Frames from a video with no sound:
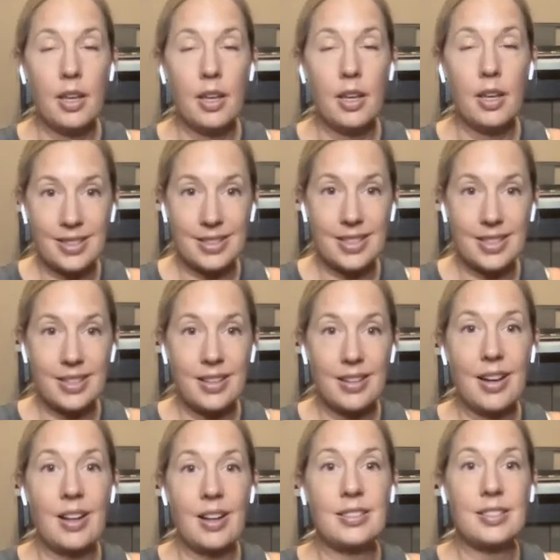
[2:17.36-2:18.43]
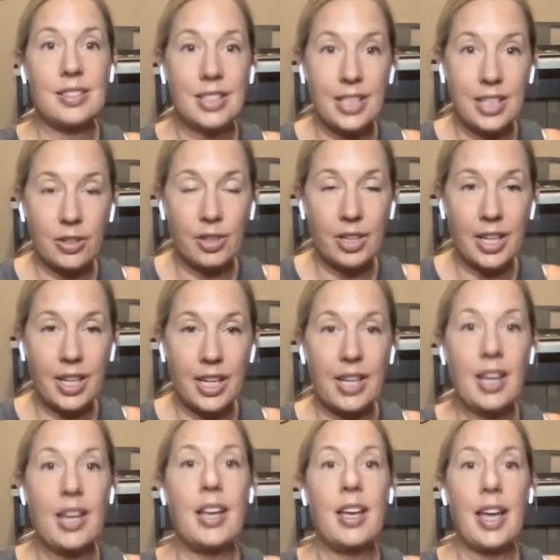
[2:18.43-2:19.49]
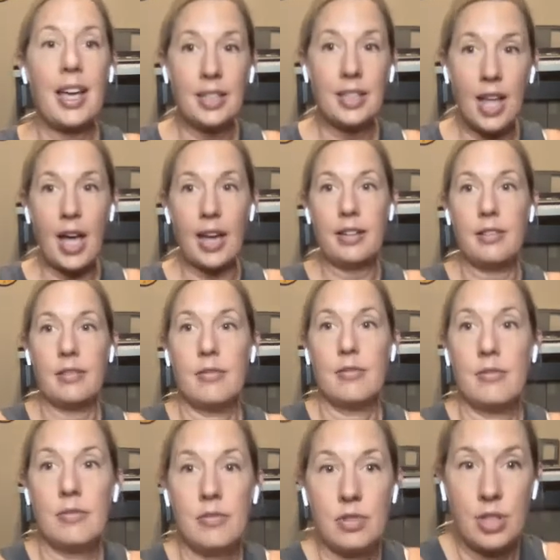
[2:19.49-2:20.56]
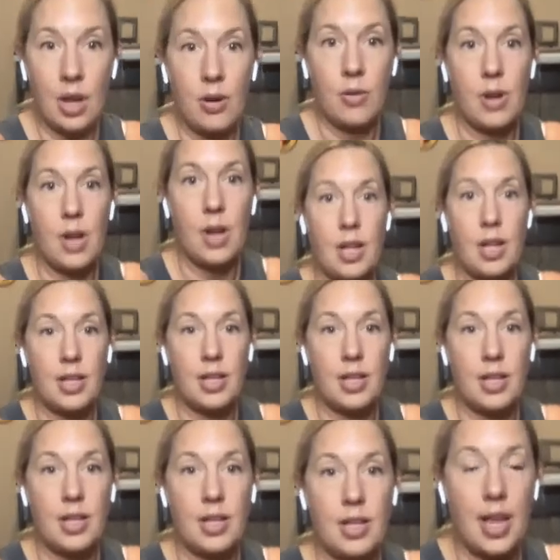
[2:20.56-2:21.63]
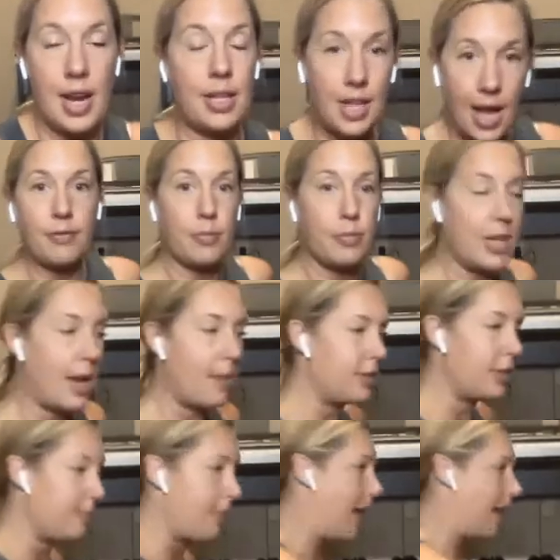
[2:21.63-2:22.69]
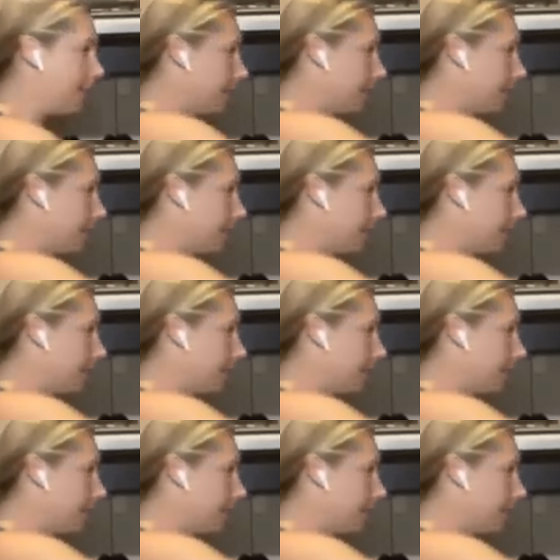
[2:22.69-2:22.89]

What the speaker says: means literally a line. So alignment, line from top to